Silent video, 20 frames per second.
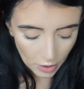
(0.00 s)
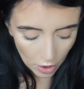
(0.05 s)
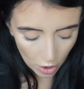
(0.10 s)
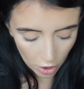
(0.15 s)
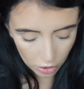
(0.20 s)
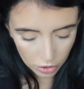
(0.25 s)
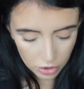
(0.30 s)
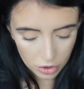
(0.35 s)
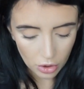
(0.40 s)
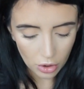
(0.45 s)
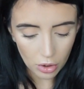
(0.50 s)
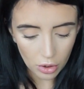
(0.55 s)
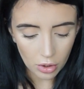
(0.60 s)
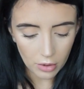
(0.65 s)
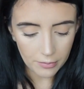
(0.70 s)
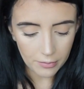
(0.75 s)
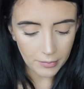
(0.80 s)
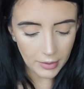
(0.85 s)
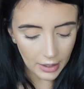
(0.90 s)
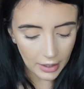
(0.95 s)
Also
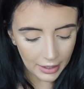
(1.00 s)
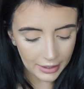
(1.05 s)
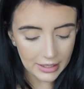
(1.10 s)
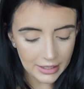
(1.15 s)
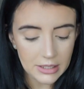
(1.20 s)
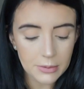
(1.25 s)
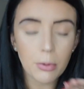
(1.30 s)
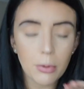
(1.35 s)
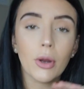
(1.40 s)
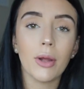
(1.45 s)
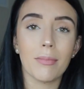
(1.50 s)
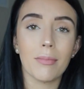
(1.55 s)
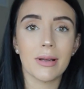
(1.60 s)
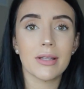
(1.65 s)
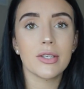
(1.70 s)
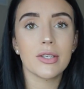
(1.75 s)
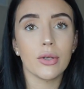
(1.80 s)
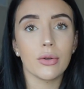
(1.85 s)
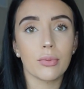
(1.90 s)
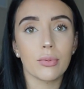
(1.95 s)
I need to put in my
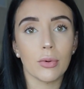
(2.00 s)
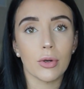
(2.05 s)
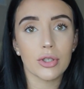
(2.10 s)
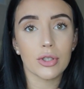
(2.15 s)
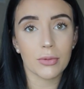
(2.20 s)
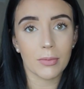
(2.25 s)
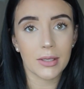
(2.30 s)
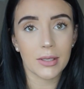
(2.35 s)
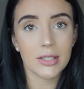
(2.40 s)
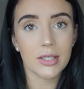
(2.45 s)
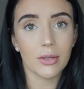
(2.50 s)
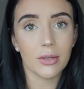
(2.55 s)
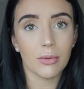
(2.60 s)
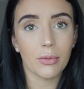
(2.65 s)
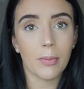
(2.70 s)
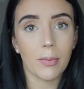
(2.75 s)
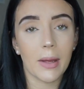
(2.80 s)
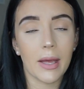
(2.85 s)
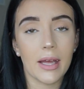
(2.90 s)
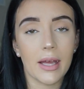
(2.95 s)
toothbrush and my
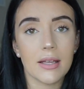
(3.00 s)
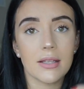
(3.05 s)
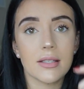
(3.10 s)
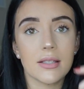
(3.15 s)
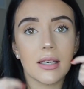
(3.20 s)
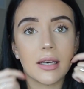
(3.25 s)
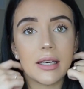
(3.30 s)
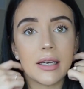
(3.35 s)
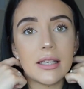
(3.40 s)
toothpaste.